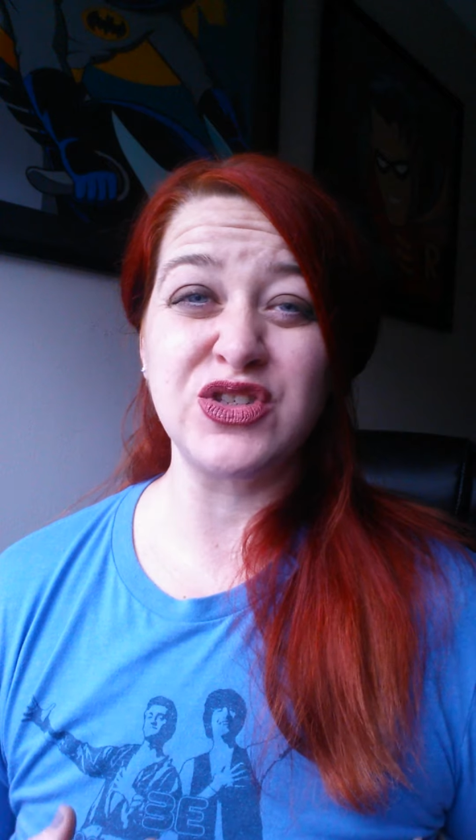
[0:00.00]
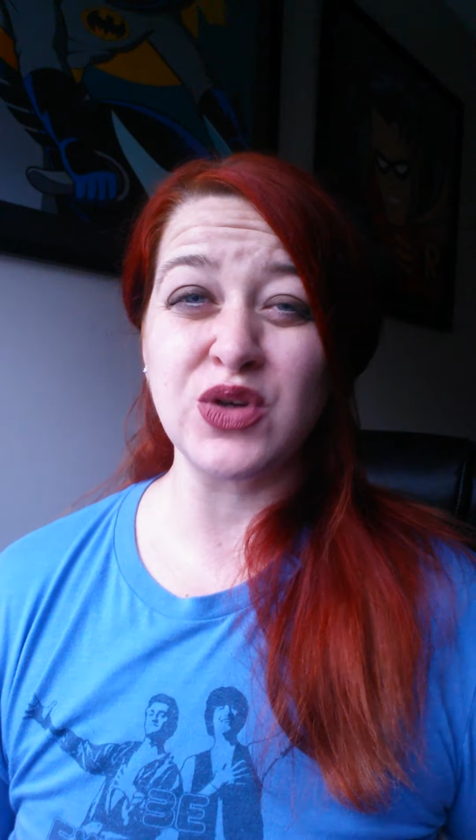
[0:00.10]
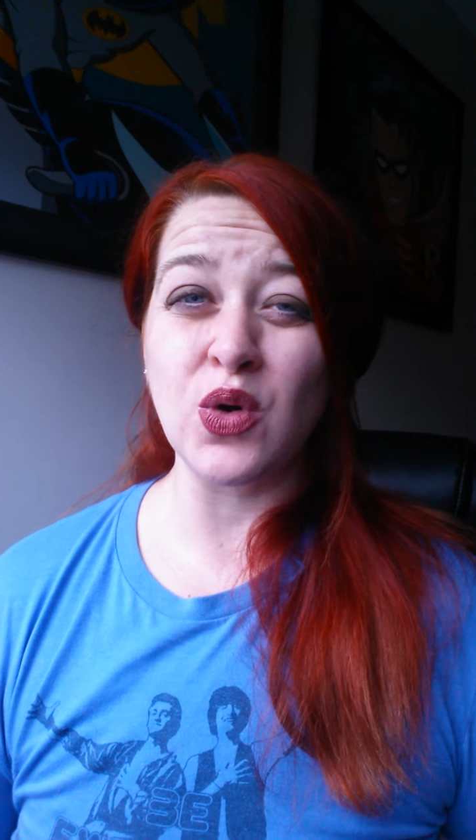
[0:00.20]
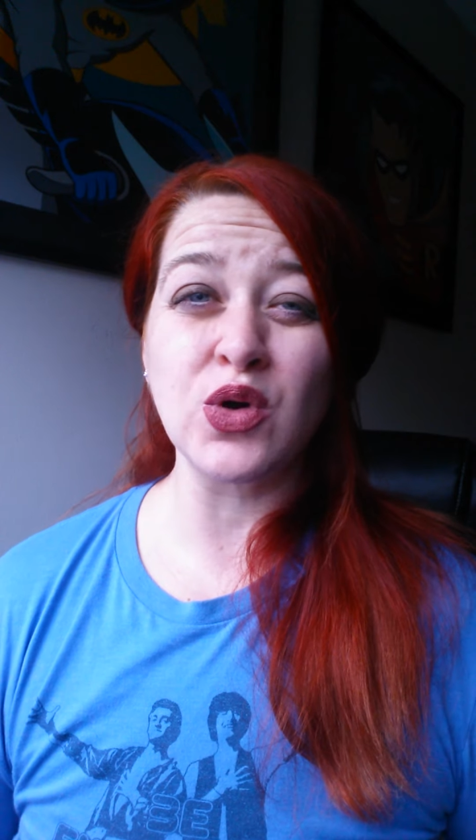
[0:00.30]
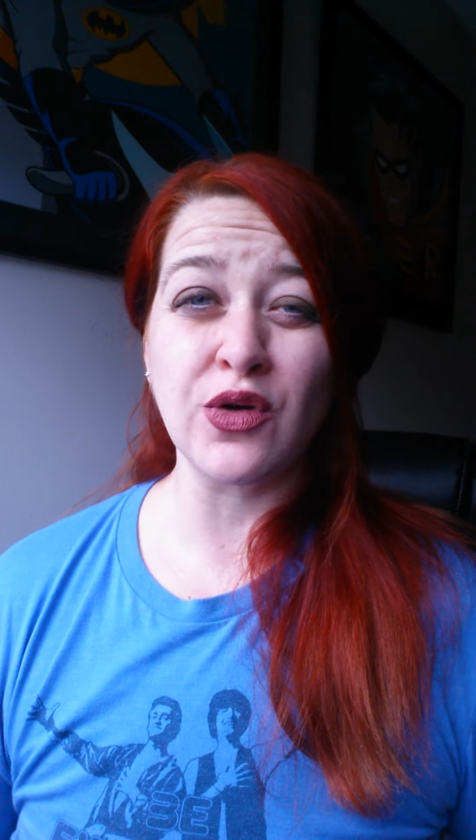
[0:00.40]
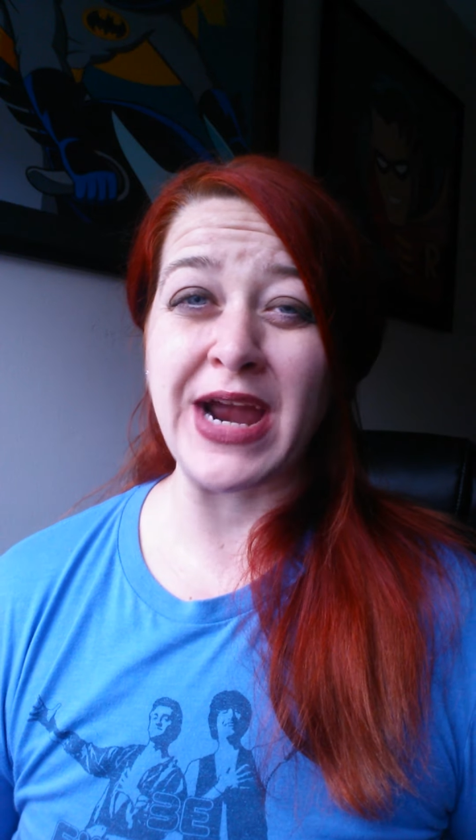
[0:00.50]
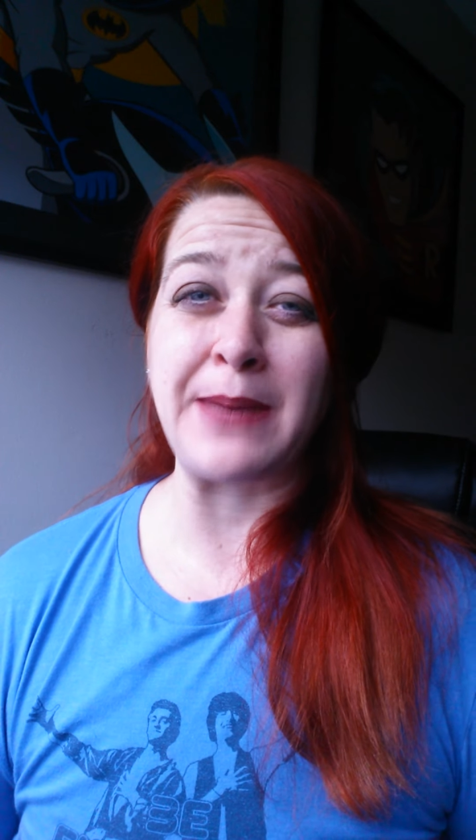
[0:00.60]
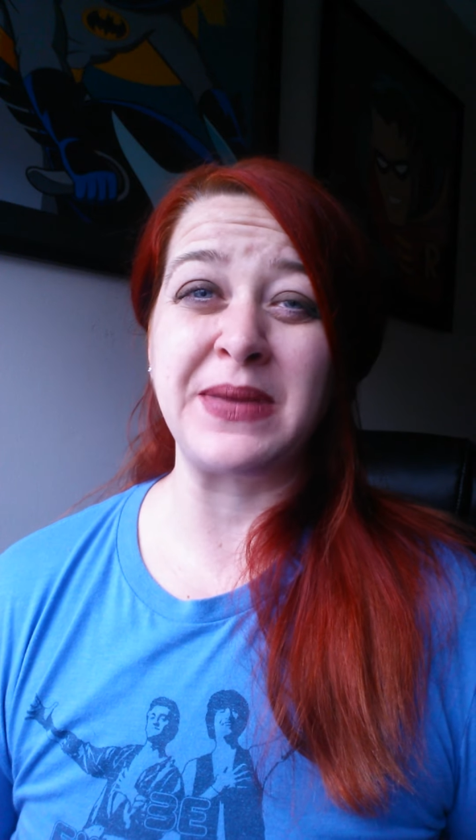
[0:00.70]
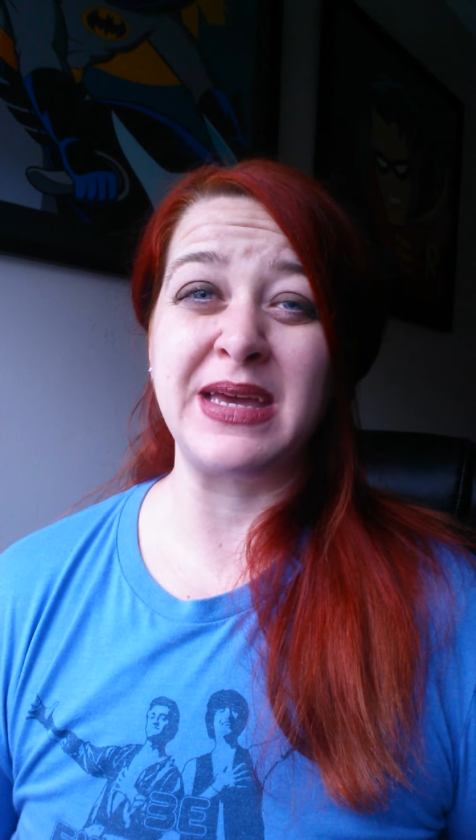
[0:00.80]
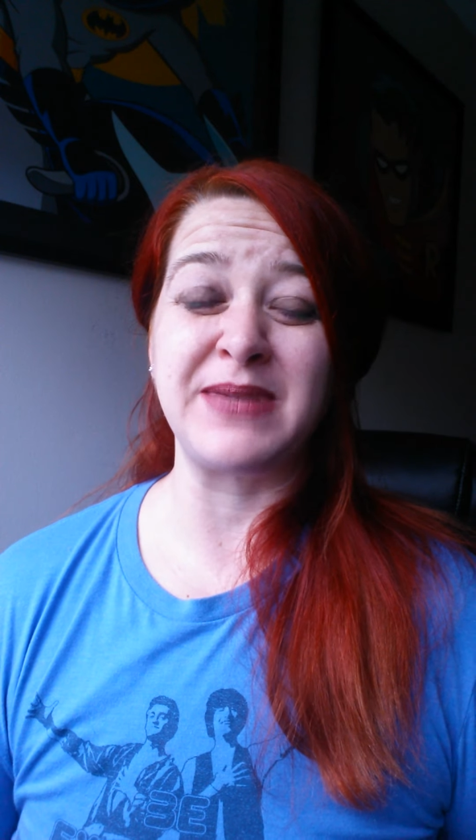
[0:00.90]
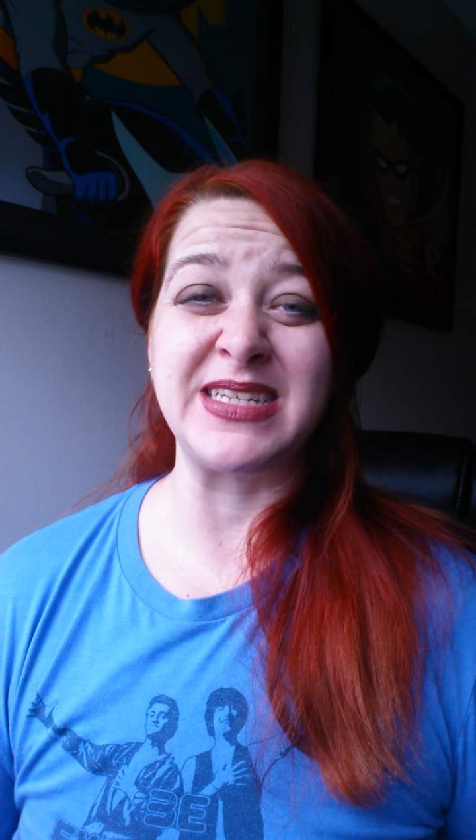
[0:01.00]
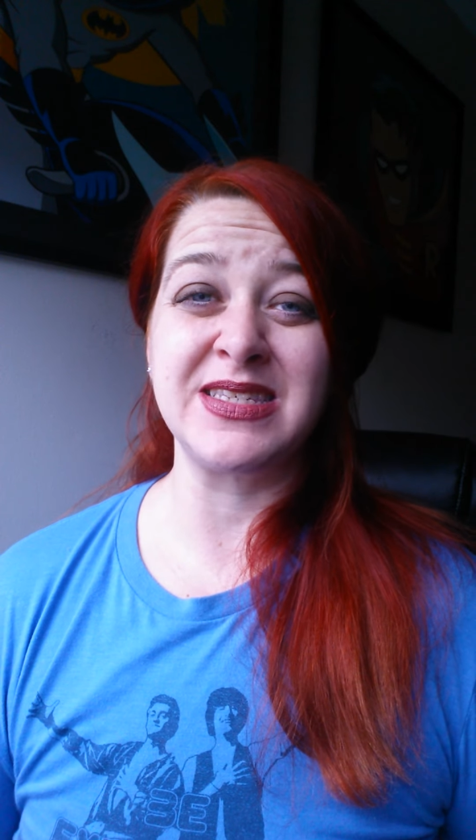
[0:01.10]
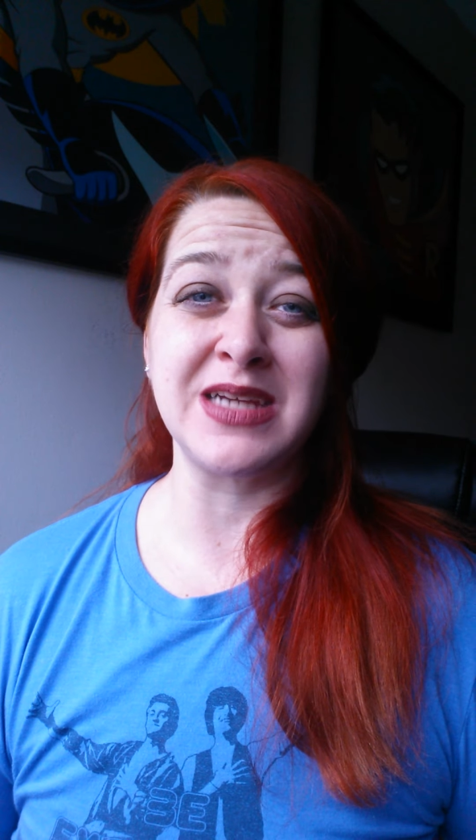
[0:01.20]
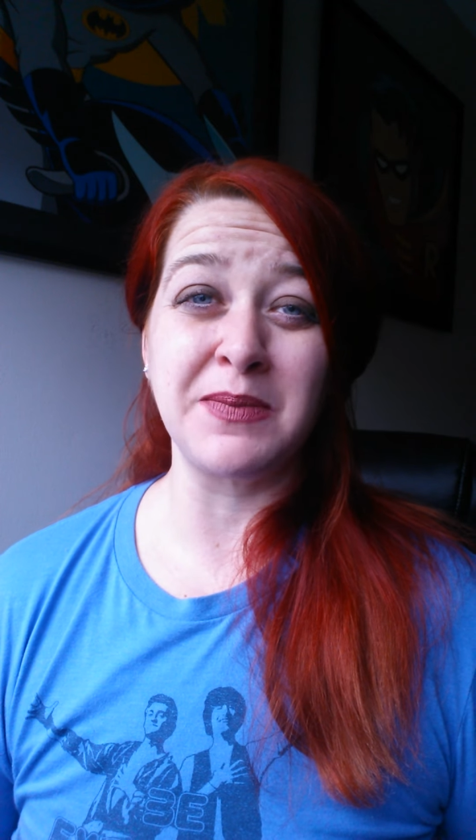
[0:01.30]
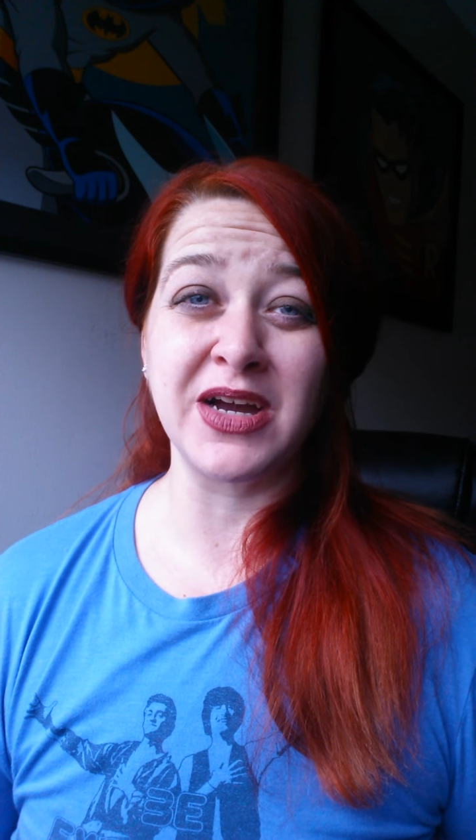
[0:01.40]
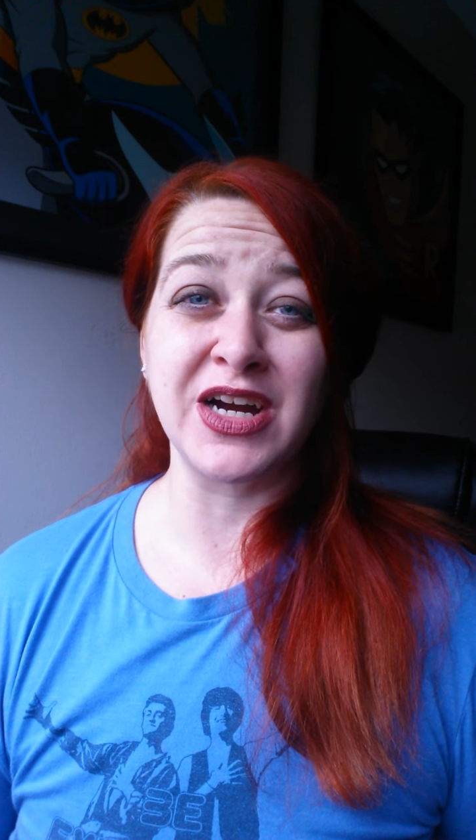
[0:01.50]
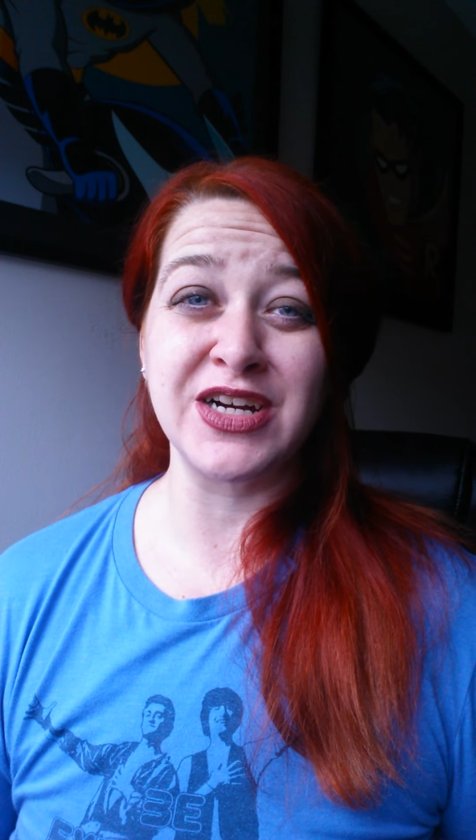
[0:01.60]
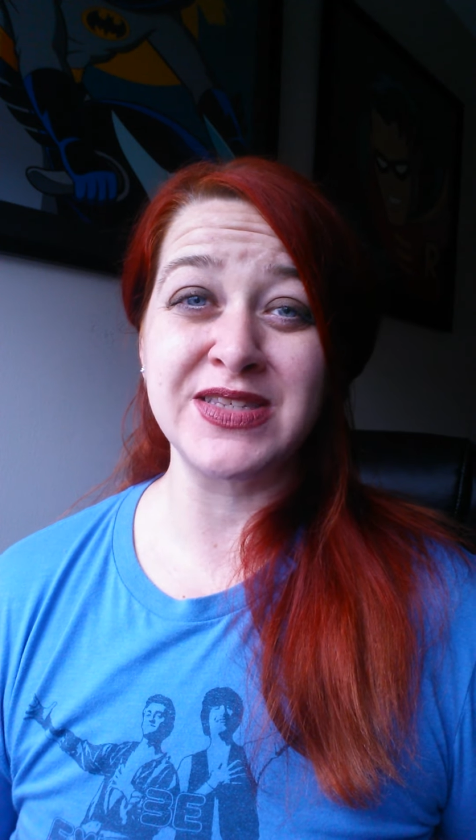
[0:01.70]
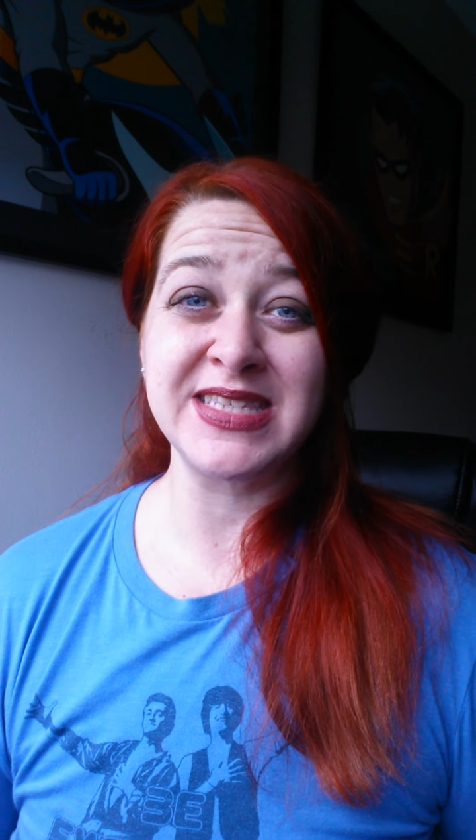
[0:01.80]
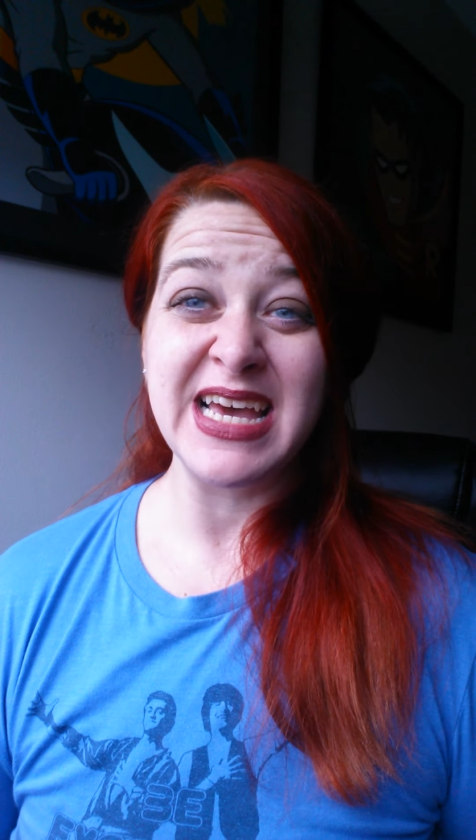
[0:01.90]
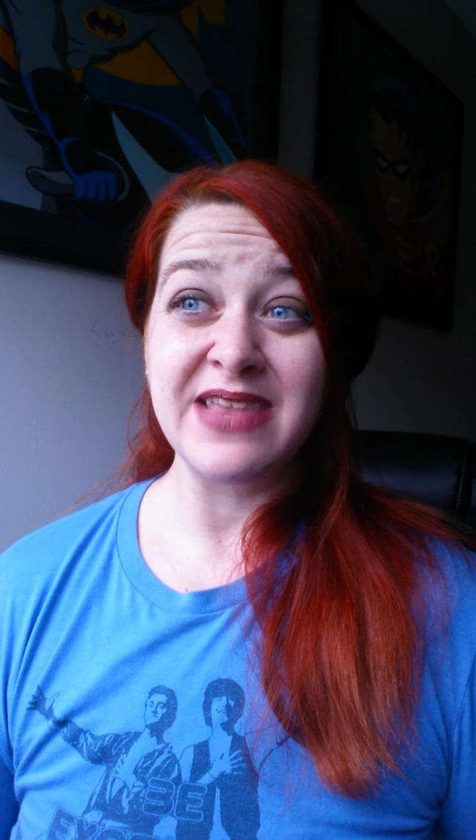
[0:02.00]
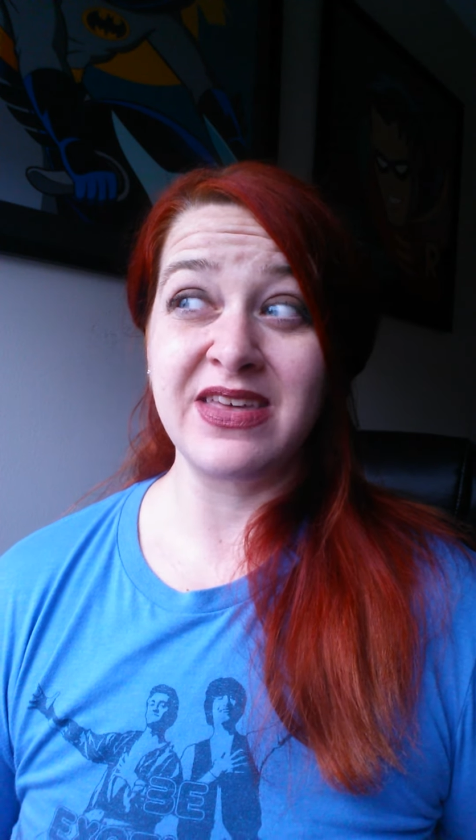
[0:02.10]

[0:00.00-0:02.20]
so crappy and my stomach hurts